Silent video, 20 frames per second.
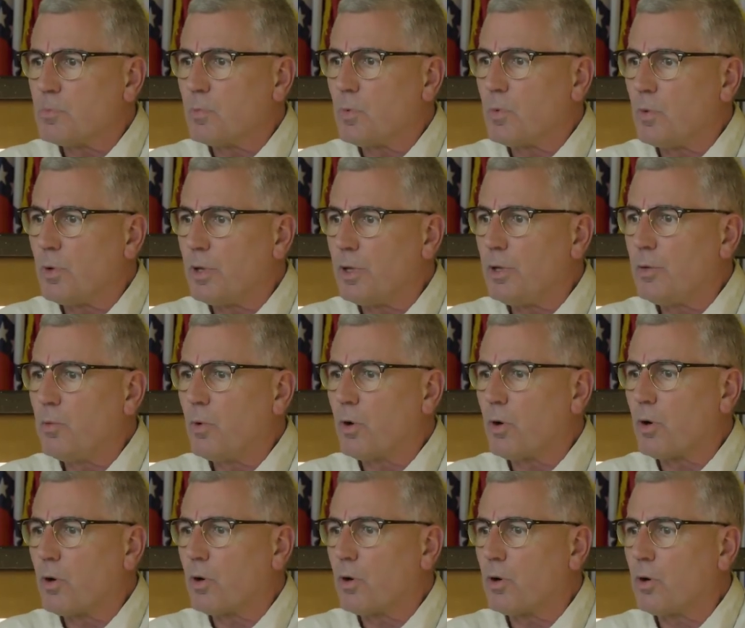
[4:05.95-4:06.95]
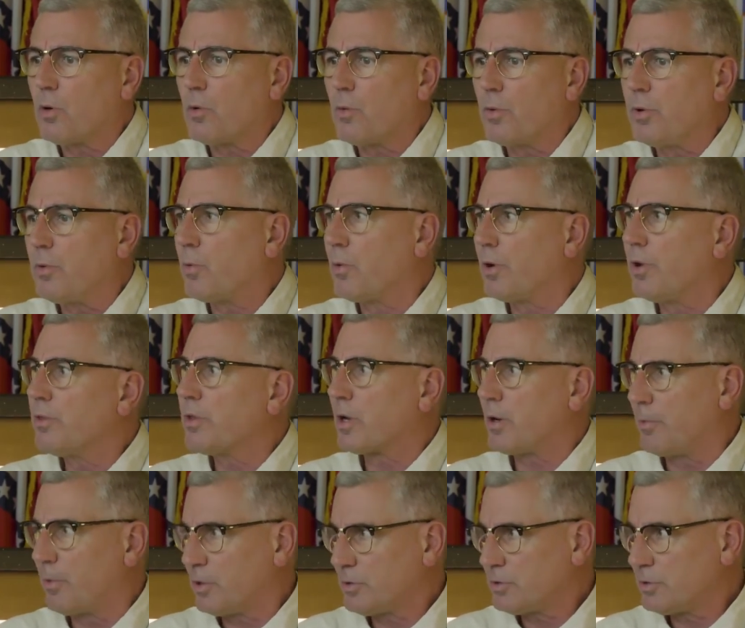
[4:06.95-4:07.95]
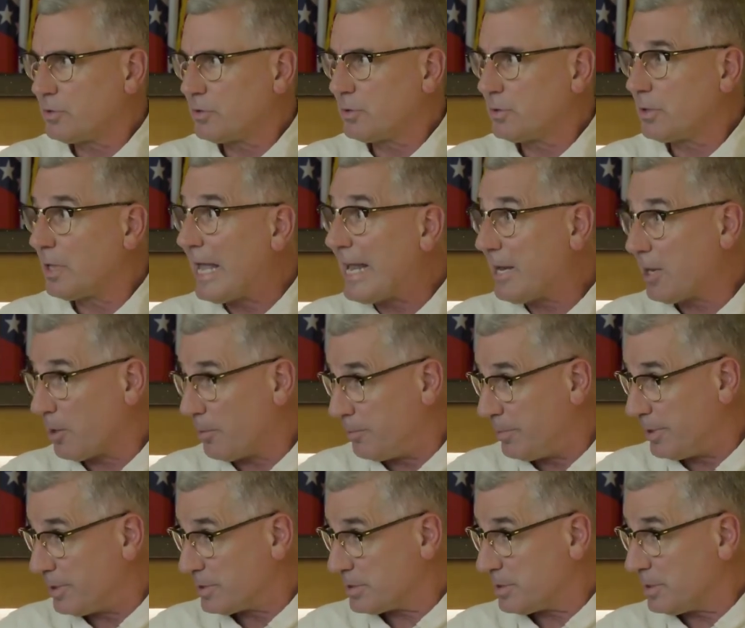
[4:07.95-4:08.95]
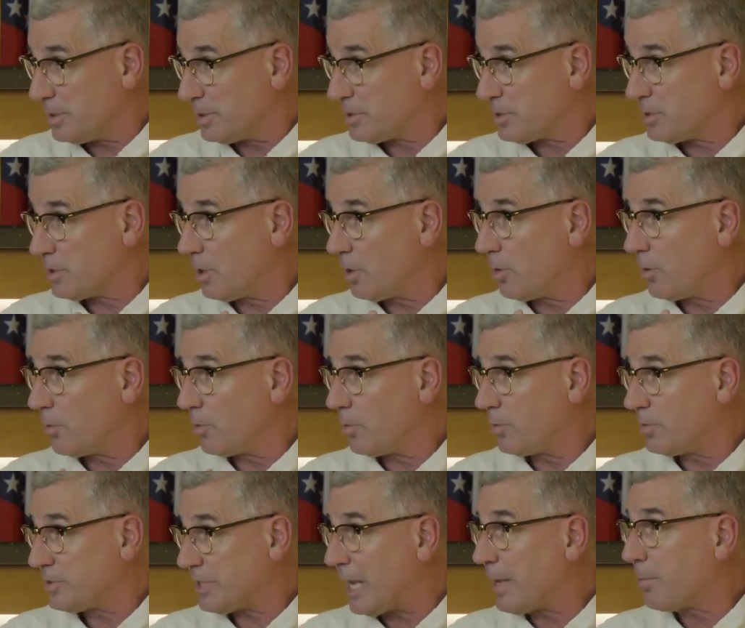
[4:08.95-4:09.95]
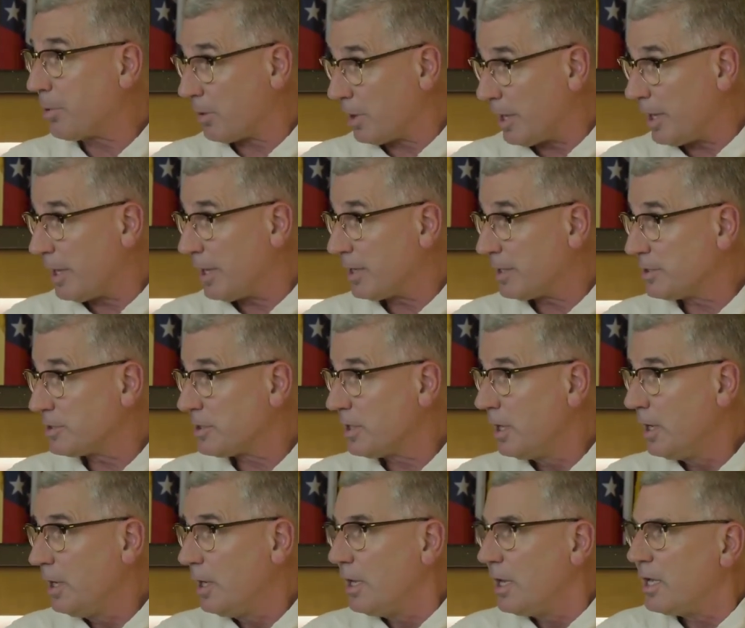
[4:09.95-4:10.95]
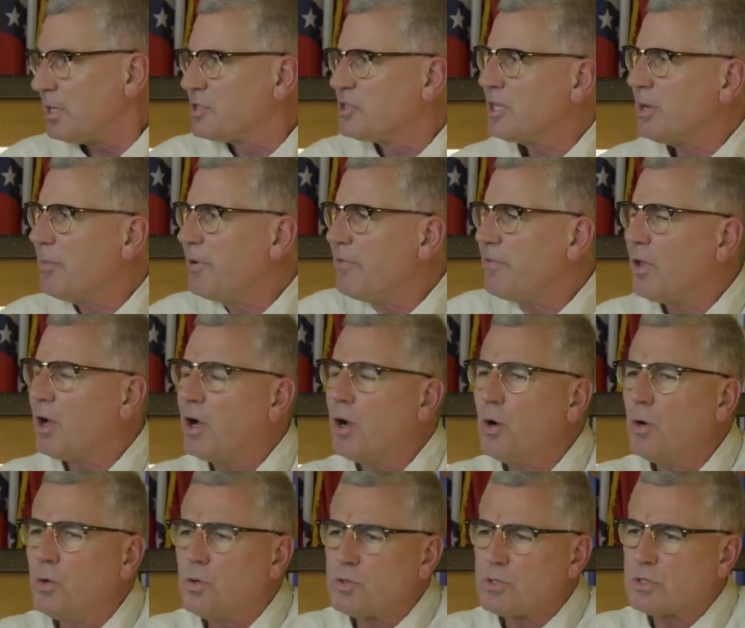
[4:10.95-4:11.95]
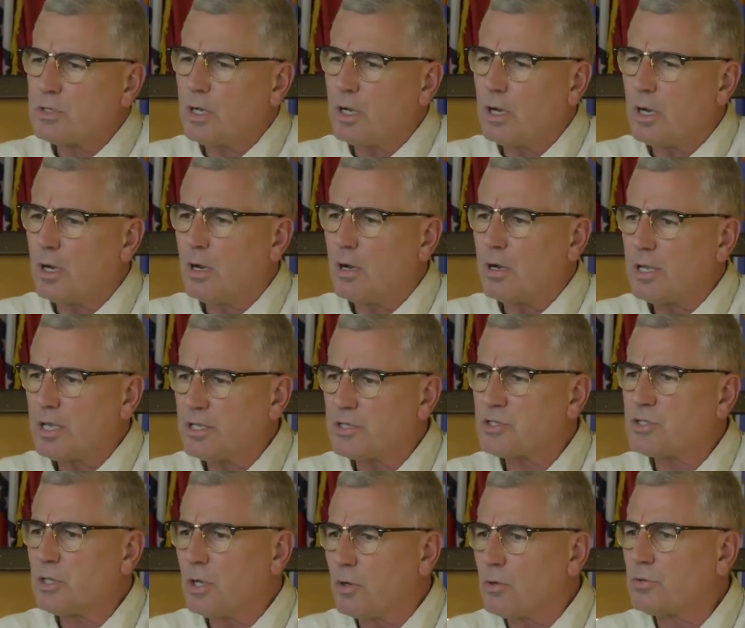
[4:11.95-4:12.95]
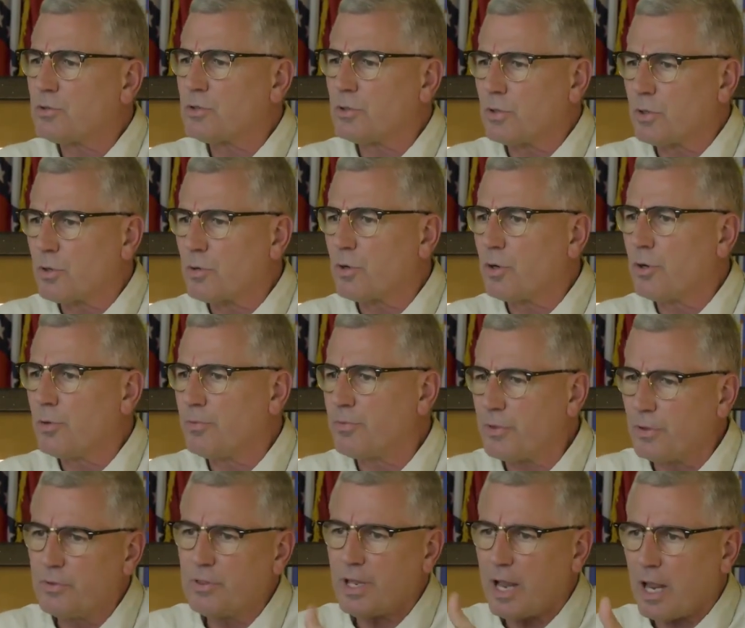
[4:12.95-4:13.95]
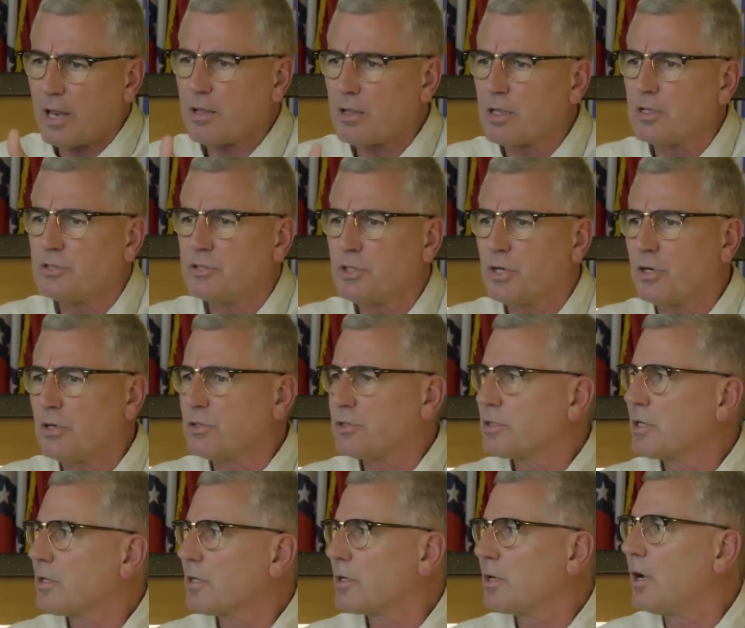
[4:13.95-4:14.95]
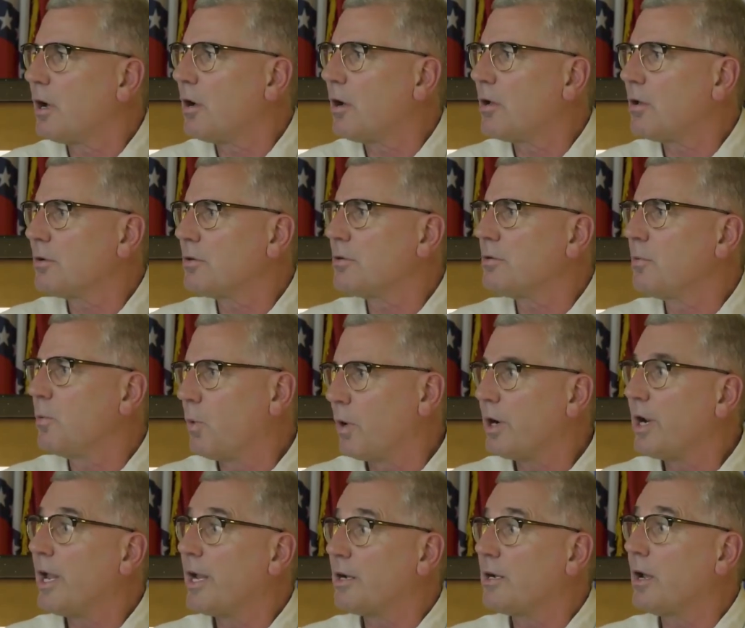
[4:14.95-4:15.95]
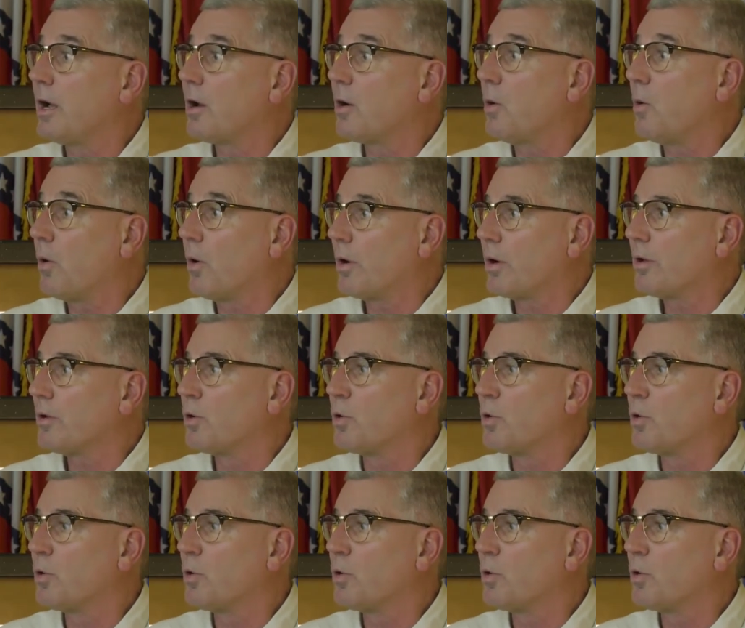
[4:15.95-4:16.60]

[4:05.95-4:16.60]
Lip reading: we were in the commercial layer business, so table eggs, and some of those get sold to a group through the Anglican Church called oneegg.org.